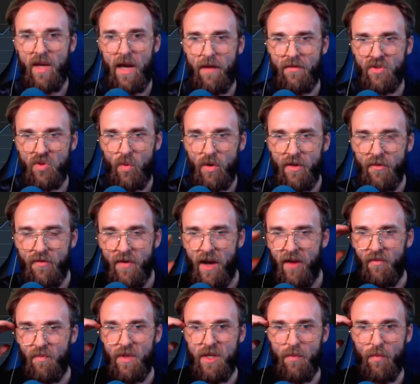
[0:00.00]
have
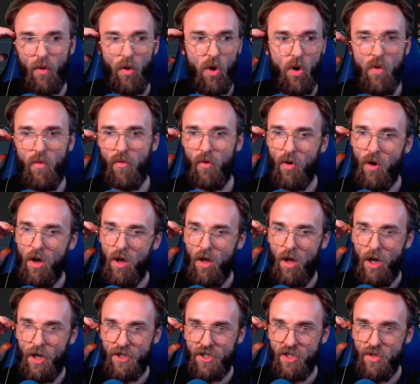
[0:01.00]
twenty-five people overall
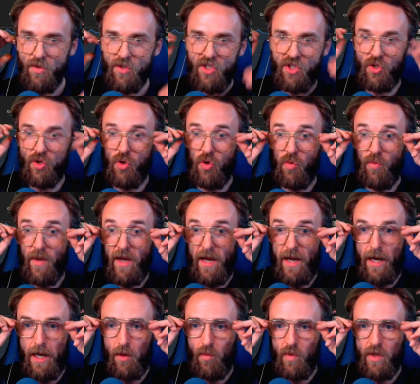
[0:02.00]
on YouTube,
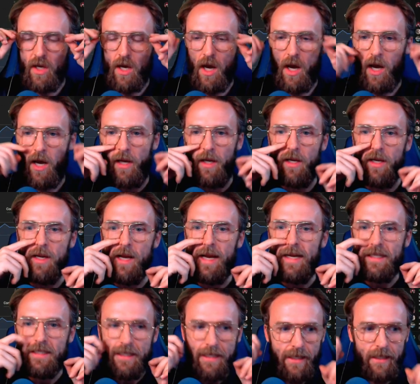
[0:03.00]
and we got
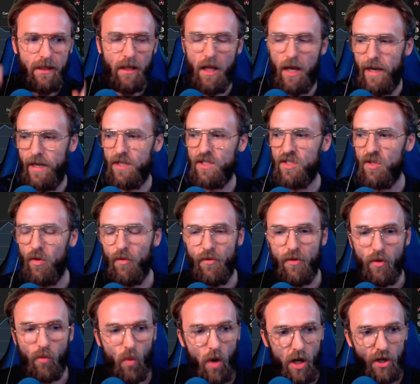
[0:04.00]
nineteen likes. So if
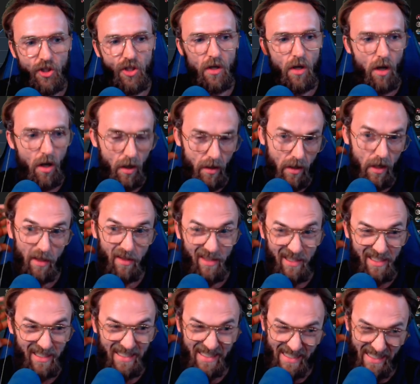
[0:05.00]
you're watching on
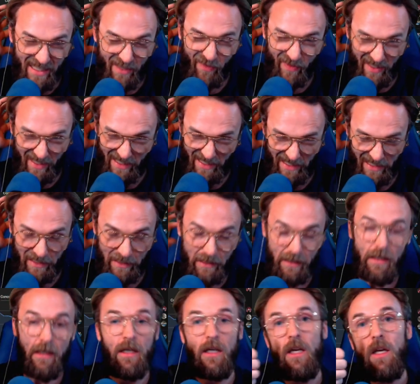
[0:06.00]
the T V,
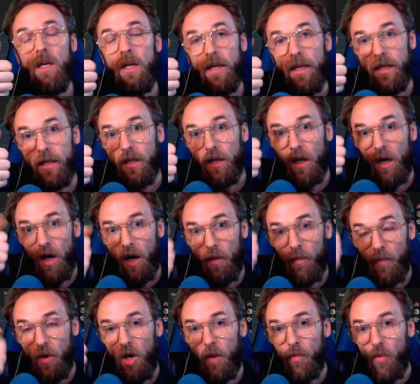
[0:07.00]
hit
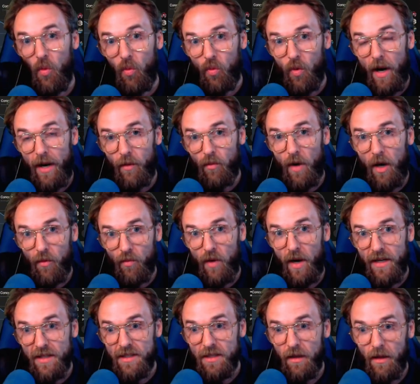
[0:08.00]
up, up, right, right,
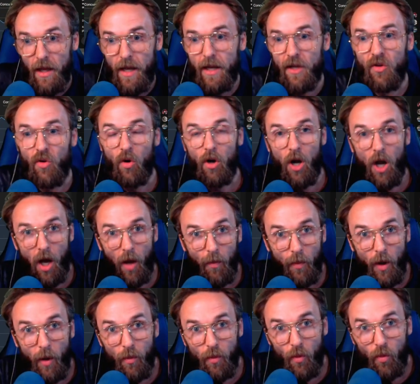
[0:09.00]
right, select, or up,
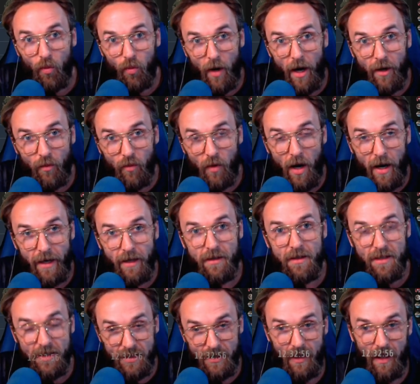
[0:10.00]
up, right, right,
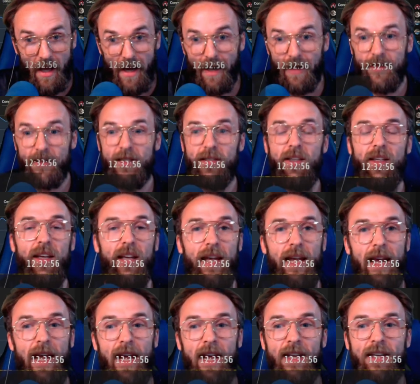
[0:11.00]
select,
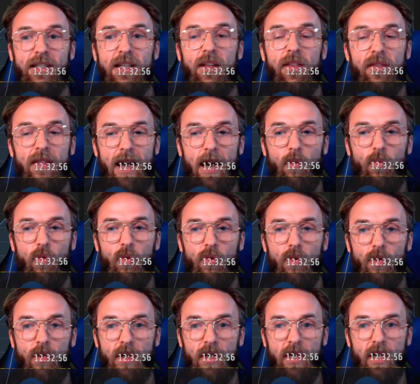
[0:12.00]
and that
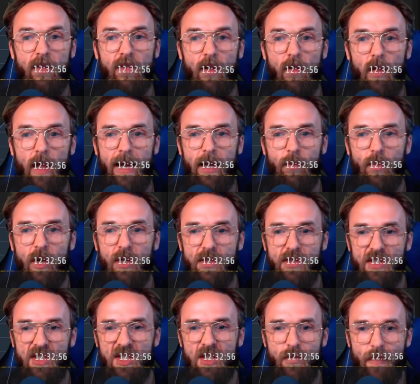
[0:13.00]
will get the like button
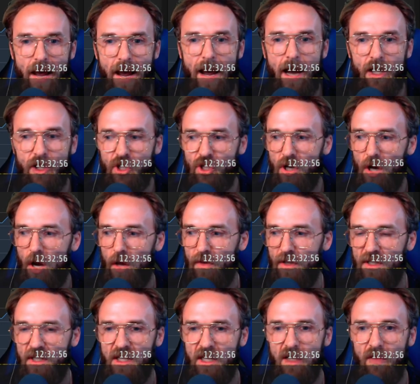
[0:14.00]
smashed on the
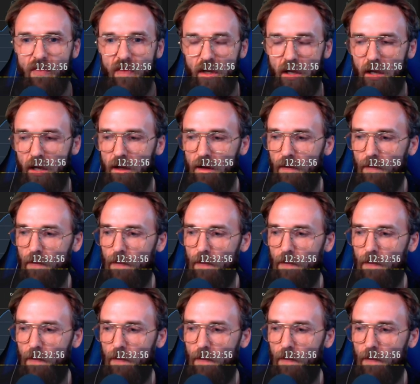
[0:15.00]
T V.